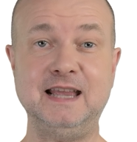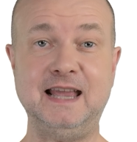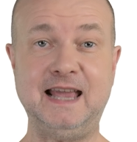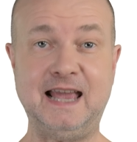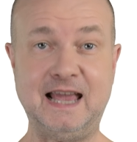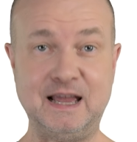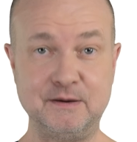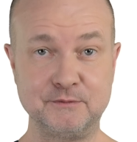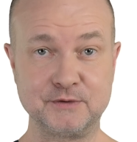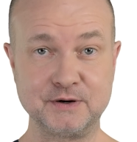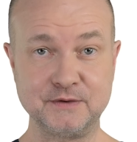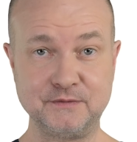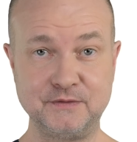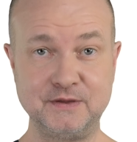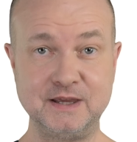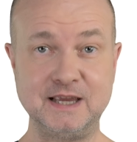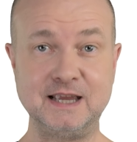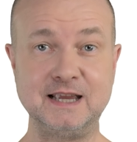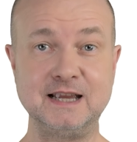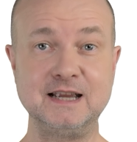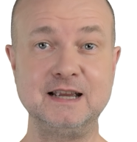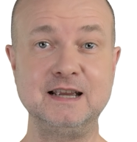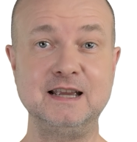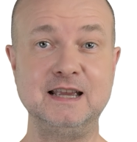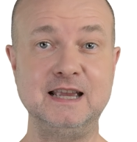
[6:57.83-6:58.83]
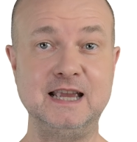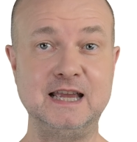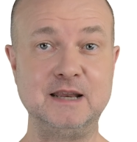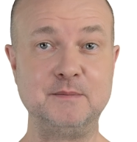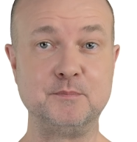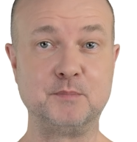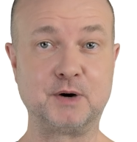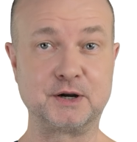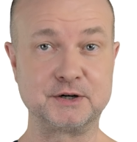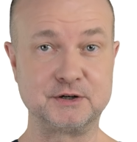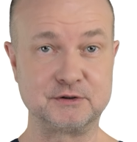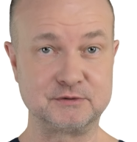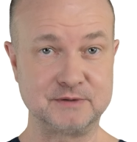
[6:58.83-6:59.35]
everything in
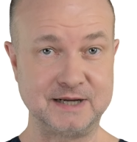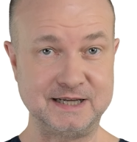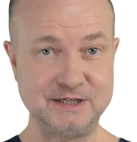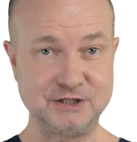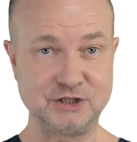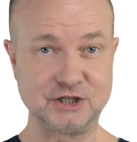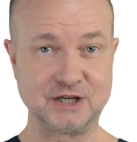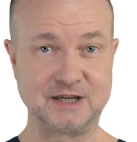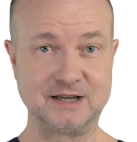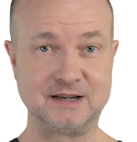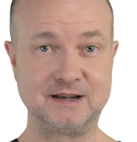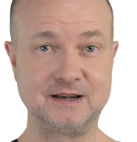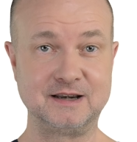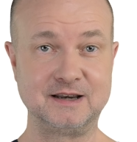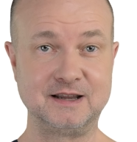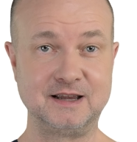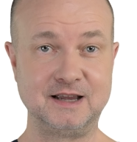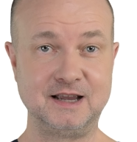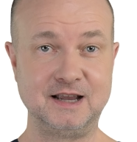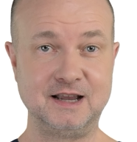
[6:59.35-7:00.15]
moderation.